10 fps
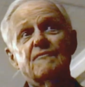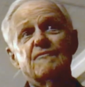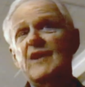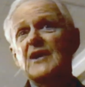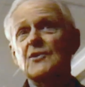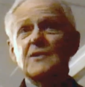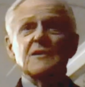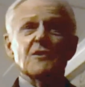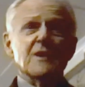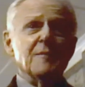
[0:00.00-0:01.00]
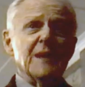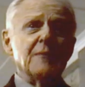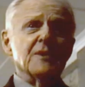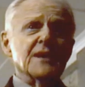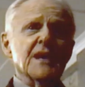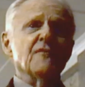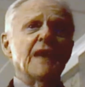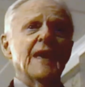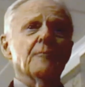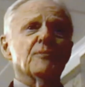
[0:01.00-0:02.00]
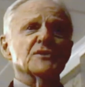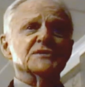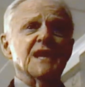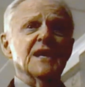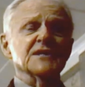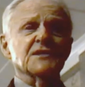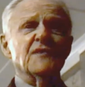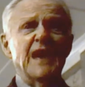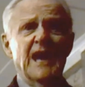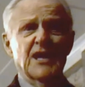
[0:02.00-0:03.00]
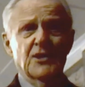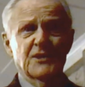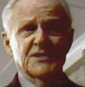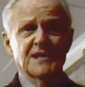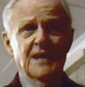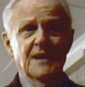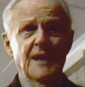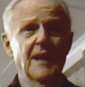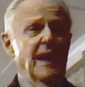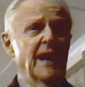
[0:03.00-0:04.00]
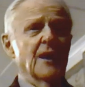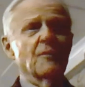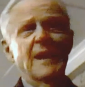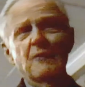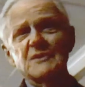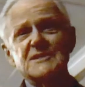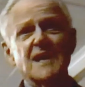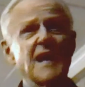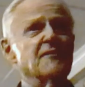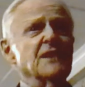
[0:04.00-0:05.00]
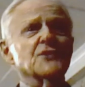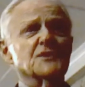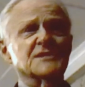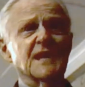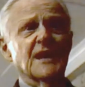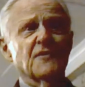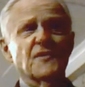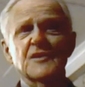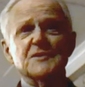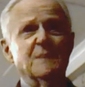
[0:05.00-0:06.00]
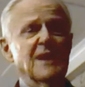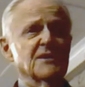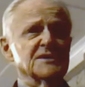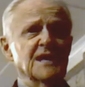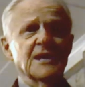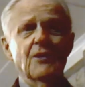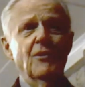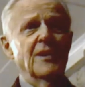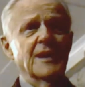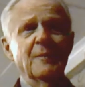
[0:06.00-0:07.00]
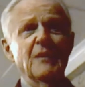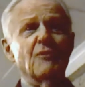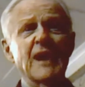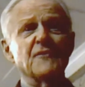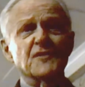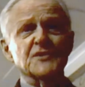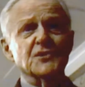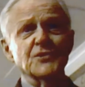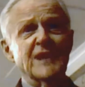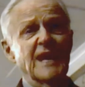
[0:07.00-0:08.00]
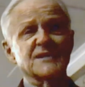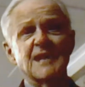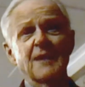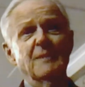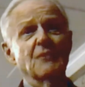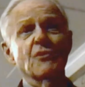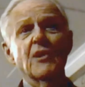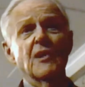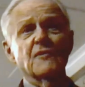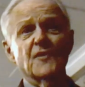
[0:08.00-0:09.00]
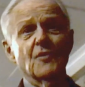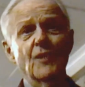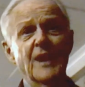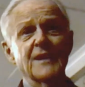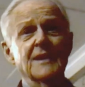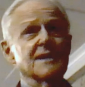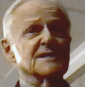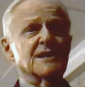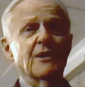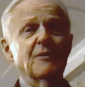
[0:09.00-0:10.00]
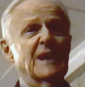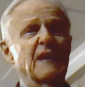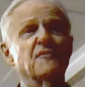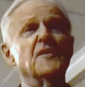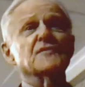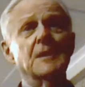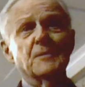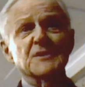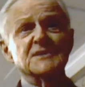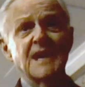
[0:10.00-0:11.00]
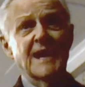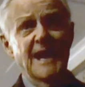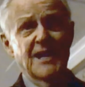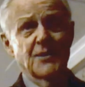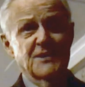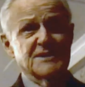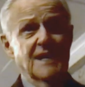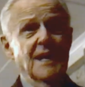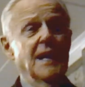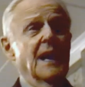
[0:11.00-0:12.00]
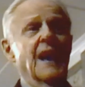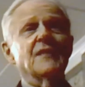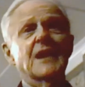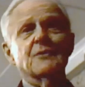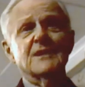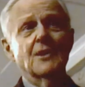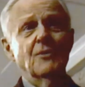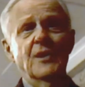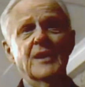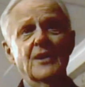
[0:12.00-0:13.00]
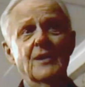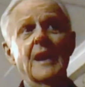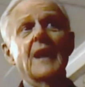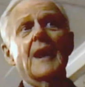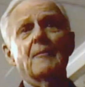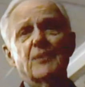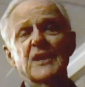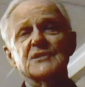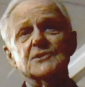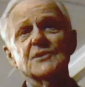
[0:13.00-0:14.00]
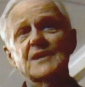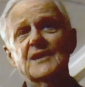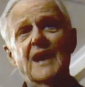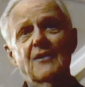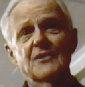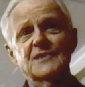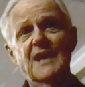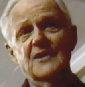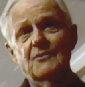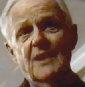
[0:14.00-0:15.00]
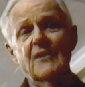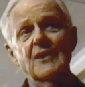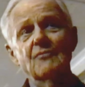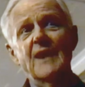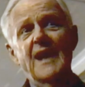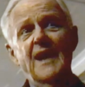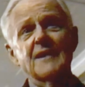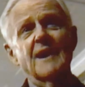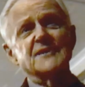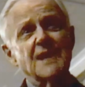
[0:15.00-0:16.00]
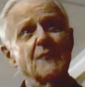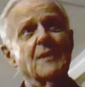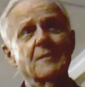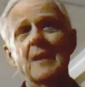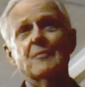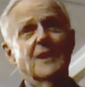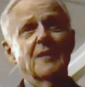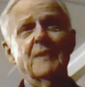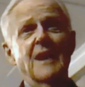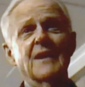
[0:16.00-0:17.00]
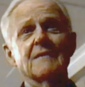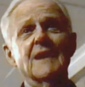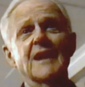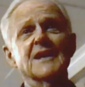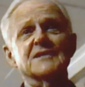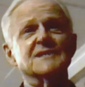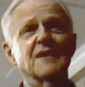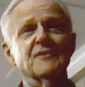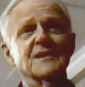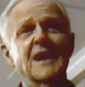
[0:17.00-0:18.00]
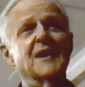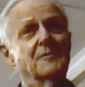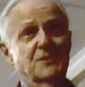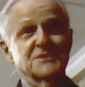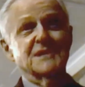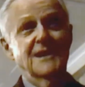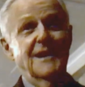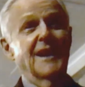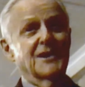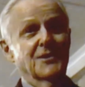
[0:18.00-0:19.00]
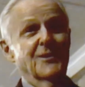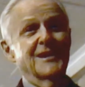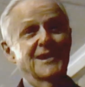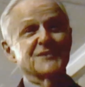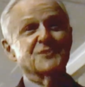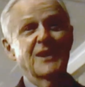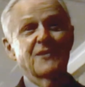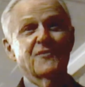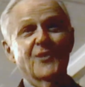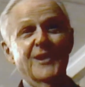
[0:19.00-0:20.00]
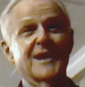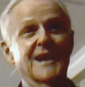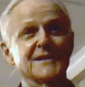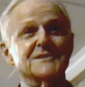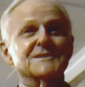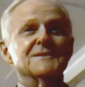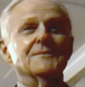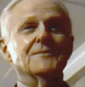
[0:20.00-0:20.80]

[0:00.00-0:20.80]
Frank, you ought to be able to give a percentage of accuracy. And it was kind of interesting at first because he'd go on, he'd be right for 2 days, and he'd be wrong for one, so he would have 50% accuracy. And then it would go on, and pretty soon it narrowed down to where he ran, as I remember it, about 87-90% accurate in his weather forecasts.